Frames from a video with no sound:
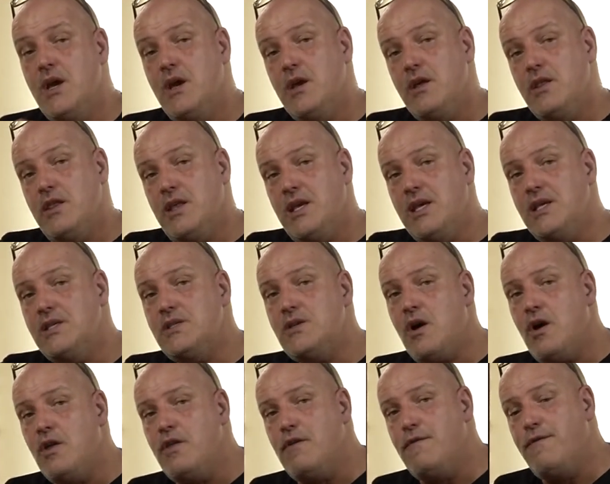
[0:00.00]
these
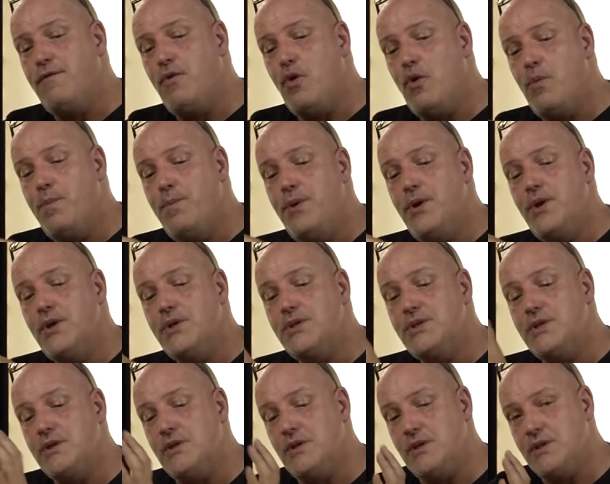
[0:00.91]
are the 4
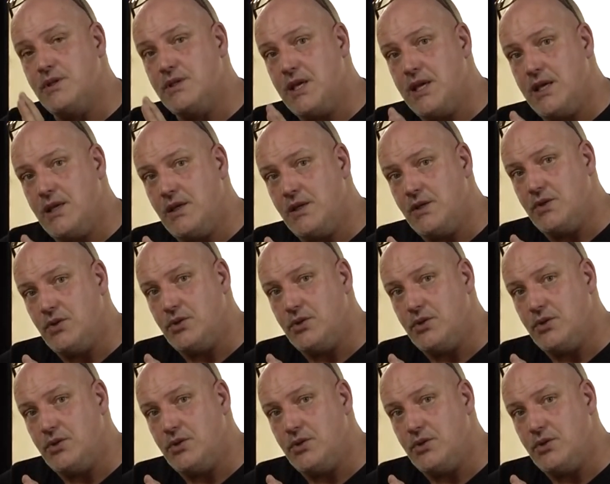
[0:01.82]
personal skills or